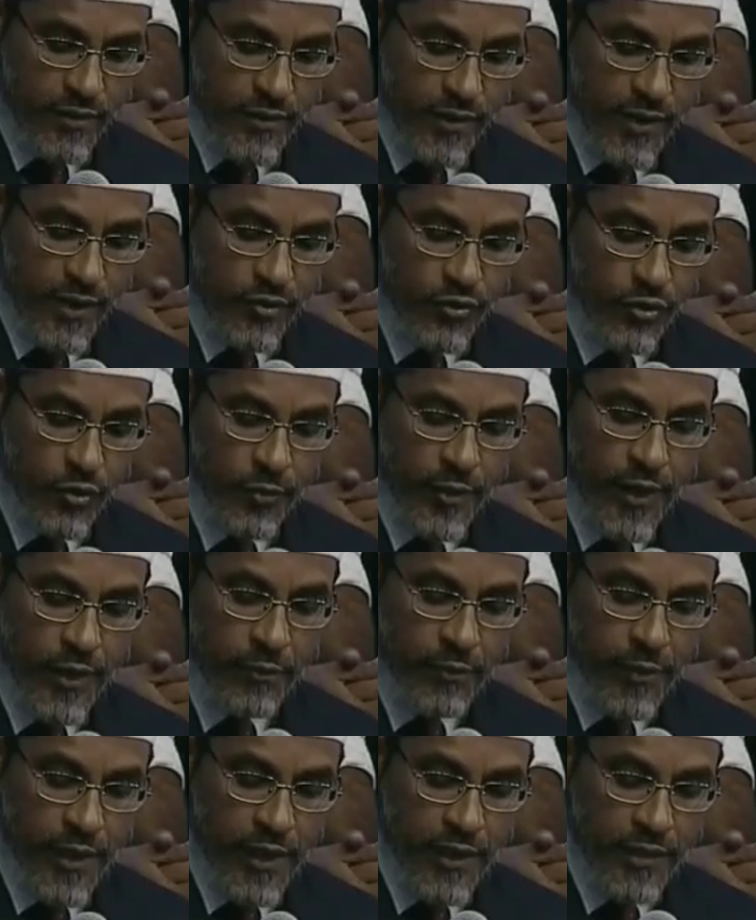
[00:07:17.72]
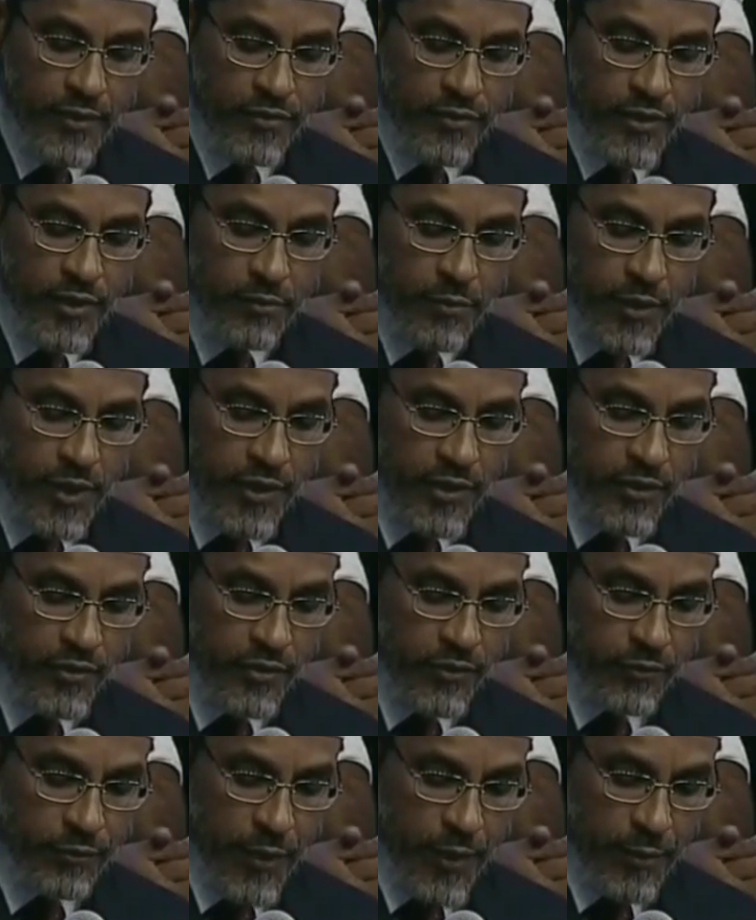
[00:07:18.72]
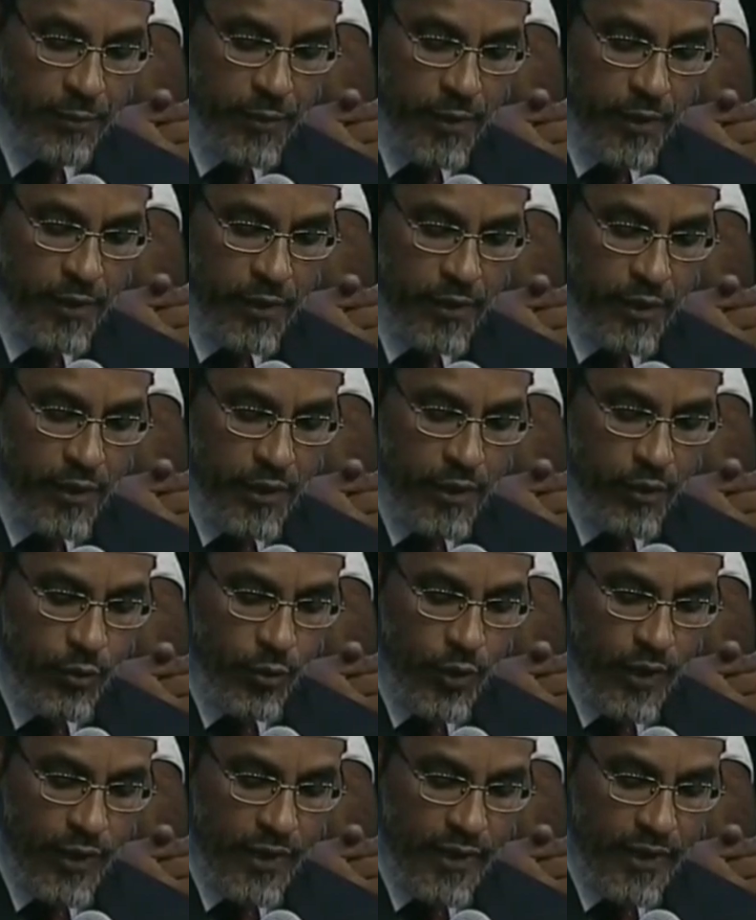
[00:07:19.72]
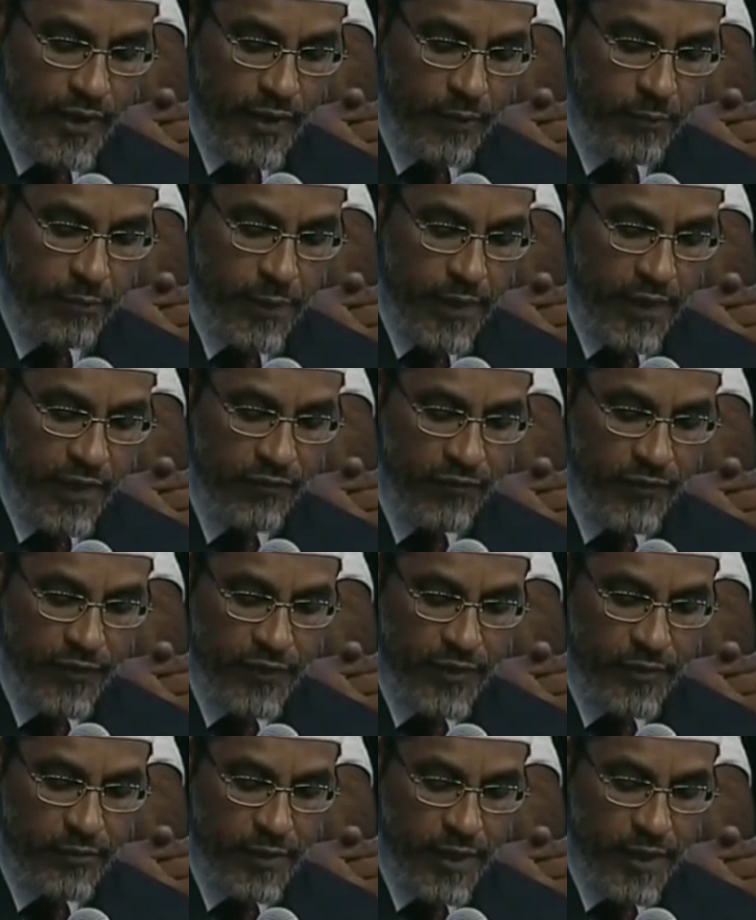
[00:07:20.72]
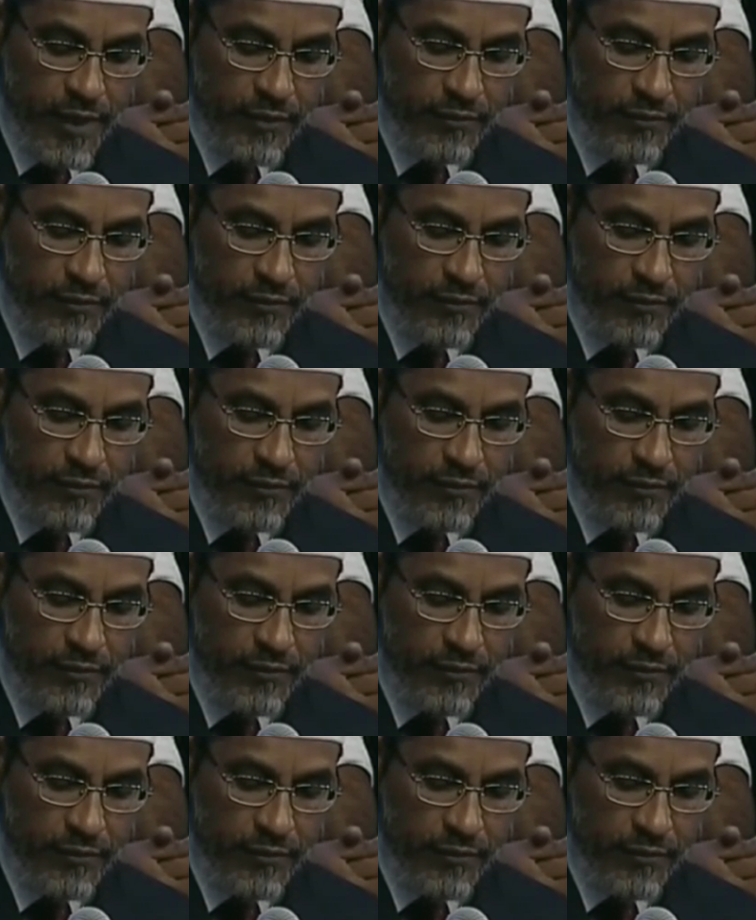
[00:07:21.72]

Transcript: There are so many millions and millions of people who are getting benefited by